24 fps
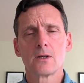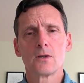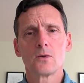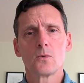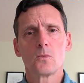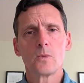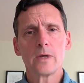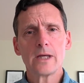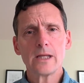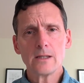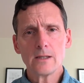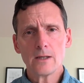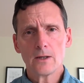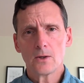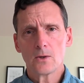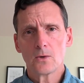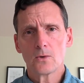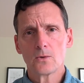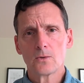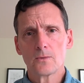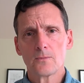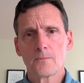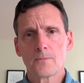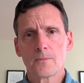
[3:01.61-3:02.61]
we
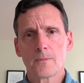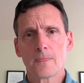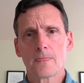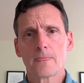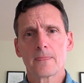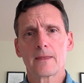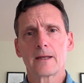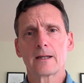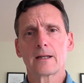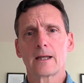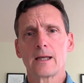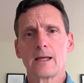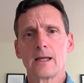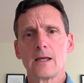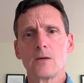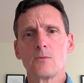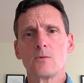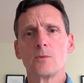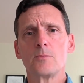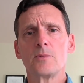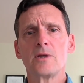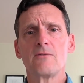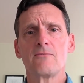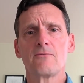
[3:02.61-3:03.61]
know that he
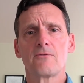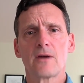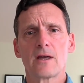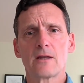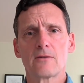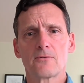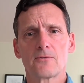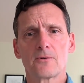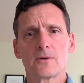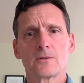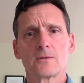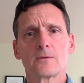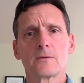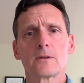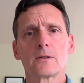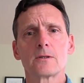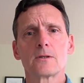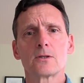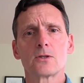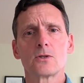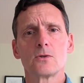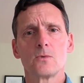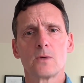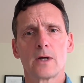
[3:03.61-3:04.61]
will be faithful
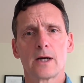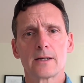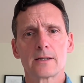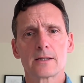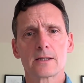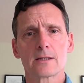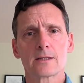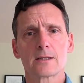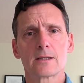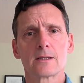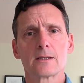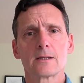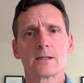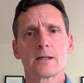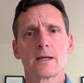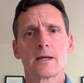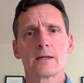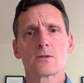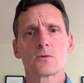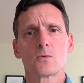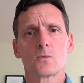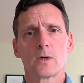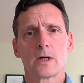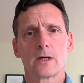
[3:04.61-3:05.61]
to us
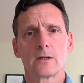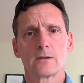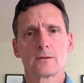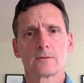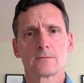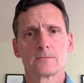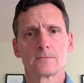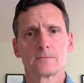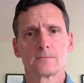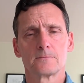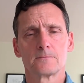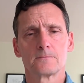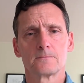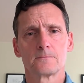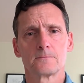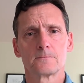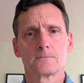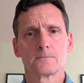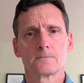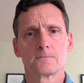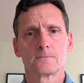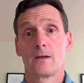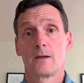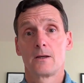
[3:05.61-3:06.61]
as well.
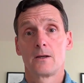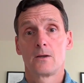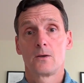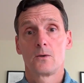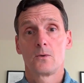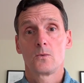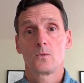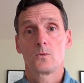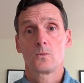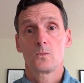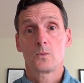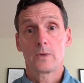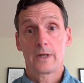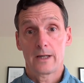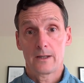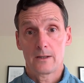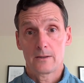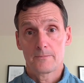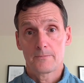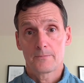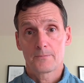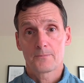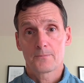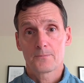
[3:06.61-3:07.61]

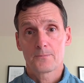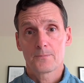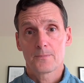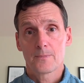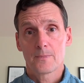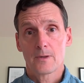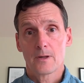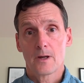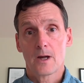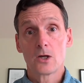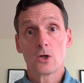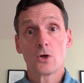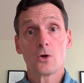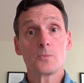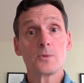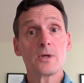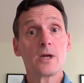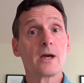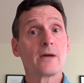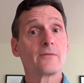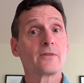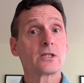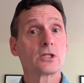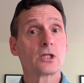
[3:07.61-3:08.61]
Well, I hope you
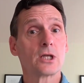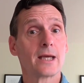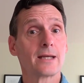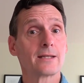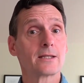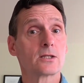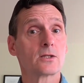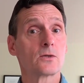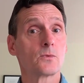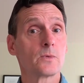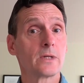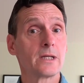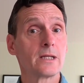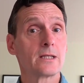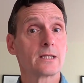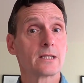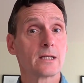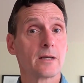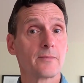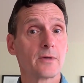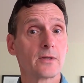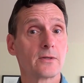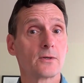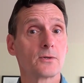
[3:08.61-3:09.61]
have a chance to read
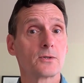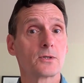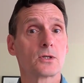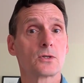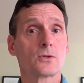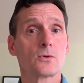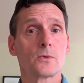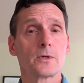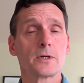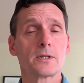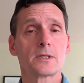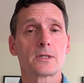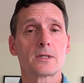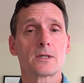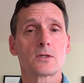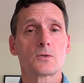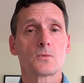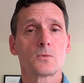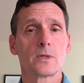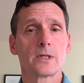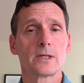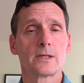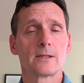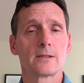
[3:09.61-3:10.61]
some of those stories this
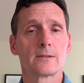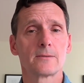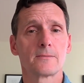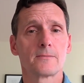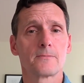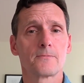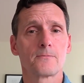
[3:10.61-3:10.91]
week.